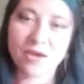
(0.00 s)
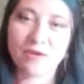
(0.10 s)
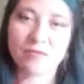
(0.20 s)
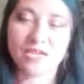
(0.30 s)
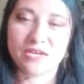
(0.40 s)

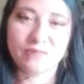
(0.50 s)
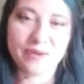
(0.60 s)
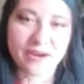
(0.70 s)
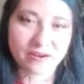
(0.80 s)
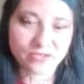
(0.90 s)
I was
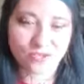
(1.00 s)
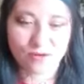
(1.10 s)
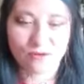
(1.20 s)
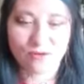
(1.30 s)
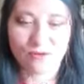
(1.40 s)
an au pair,
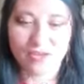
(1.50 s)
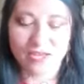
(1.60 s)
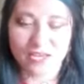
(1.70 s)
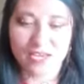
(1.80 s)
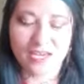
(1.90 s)

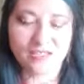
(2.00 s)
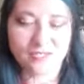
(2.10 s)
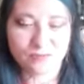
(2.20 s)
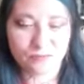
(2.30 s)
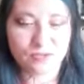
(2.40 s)
so
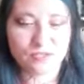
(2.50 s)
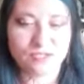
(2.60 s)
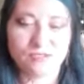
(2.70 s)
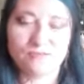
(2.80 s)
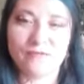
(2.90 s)
it
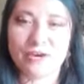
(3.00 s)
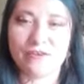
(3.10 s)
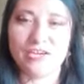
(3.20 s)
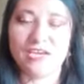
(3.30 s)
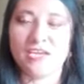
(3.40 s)
was
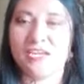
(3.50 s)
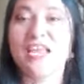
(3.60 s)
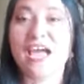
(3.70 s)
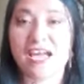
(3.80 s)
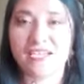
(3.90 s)

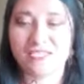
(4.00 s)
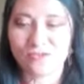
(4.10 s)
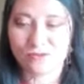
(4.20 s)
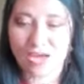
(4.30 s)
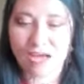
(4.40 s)
very
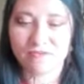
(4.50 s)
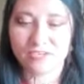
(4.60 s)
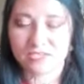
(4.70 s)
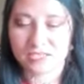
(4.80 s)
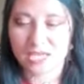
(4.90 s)
nice to
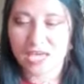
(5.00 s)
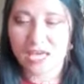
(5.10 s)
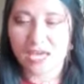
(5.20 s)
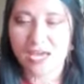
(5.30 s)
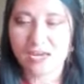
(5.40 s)
have this.